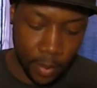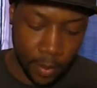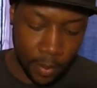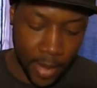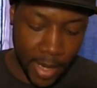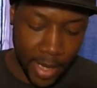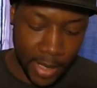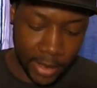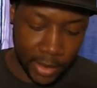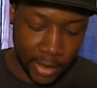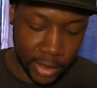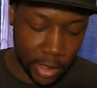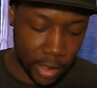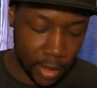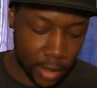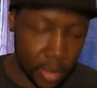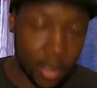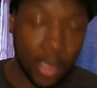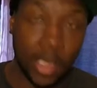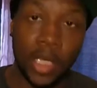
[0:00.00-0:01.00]

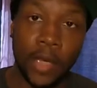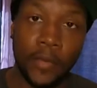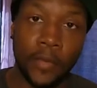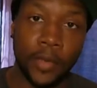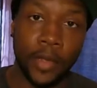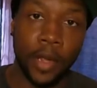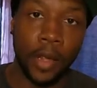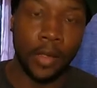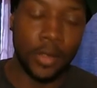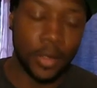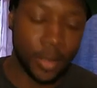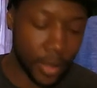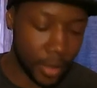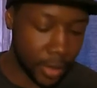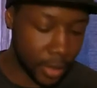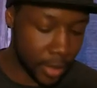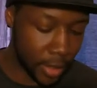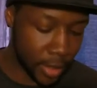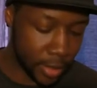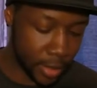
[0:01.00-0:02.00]
Bazzilla, eleven dollars
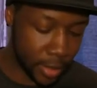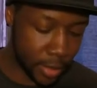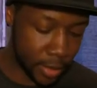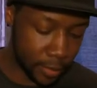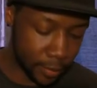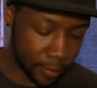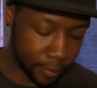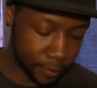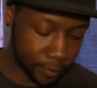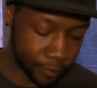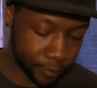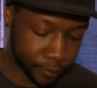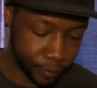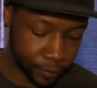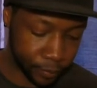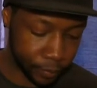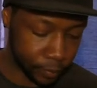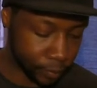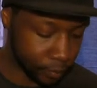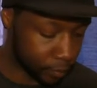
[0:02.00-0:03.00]
ninety nine cents.
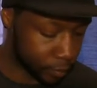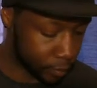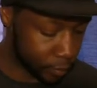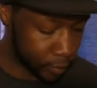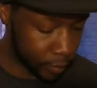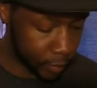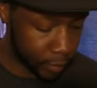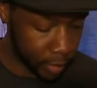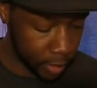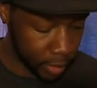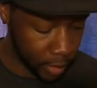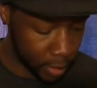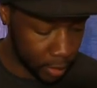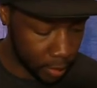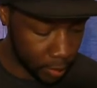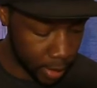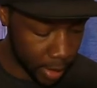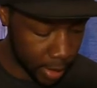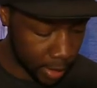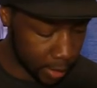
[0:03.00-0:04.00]
Get
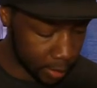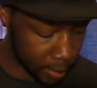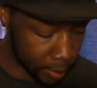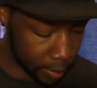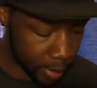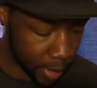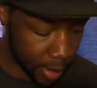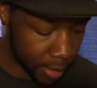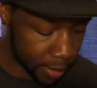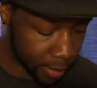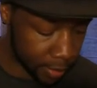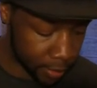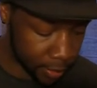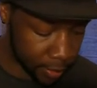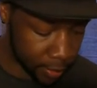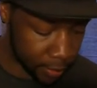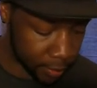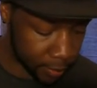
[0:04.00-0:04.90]
him back in the package.